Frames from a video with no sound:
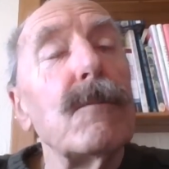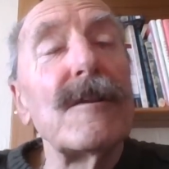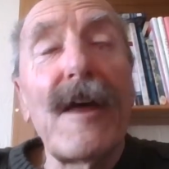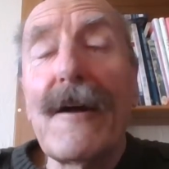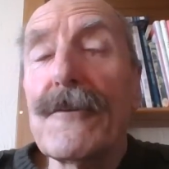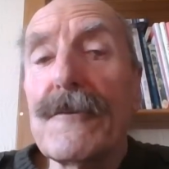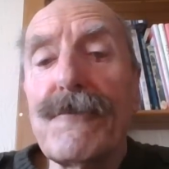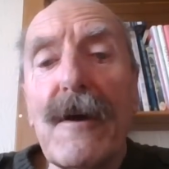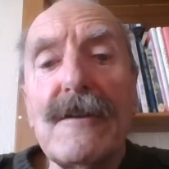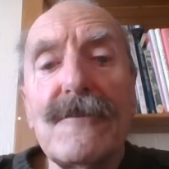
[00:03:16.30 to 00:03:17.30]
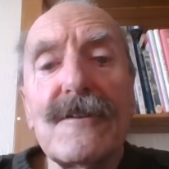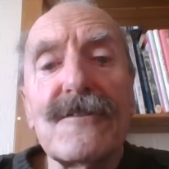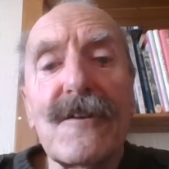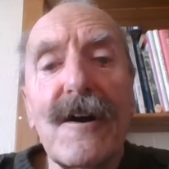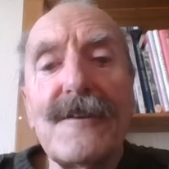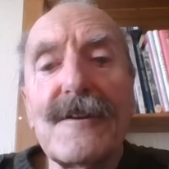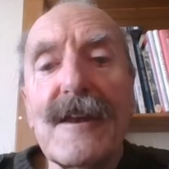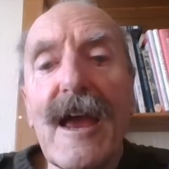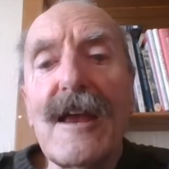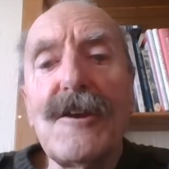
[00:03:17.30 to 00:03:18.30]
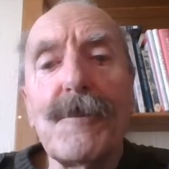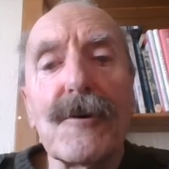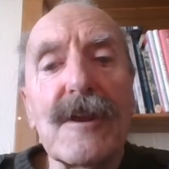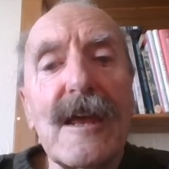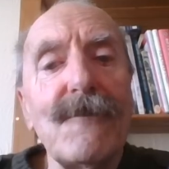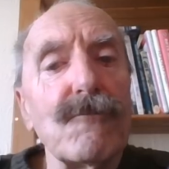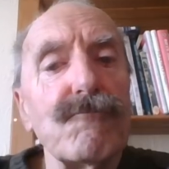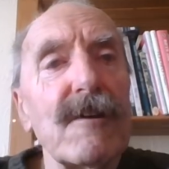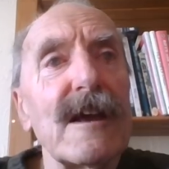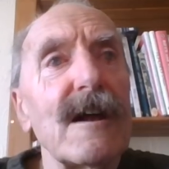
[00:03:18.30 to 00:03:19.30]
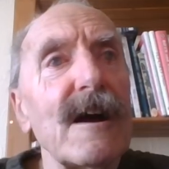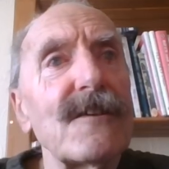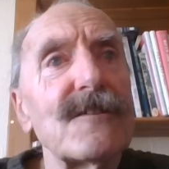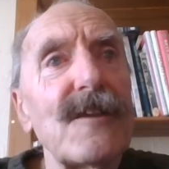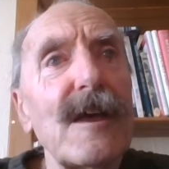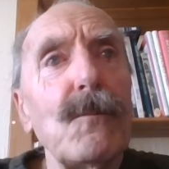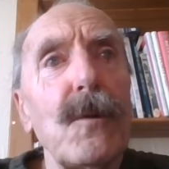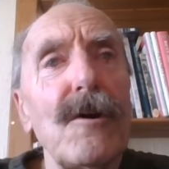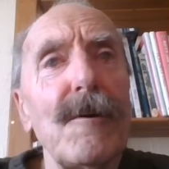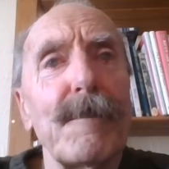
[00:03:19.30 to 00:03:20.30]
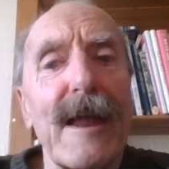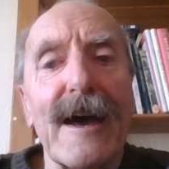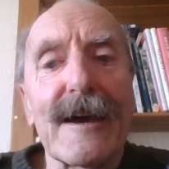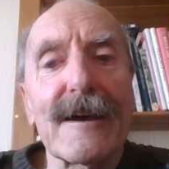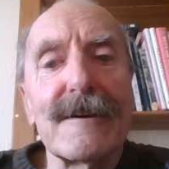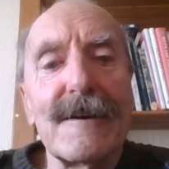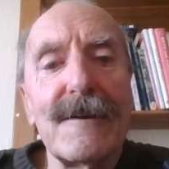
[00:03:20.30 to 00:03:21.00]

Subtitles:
without the faintest sign that anybody even realised that they were black.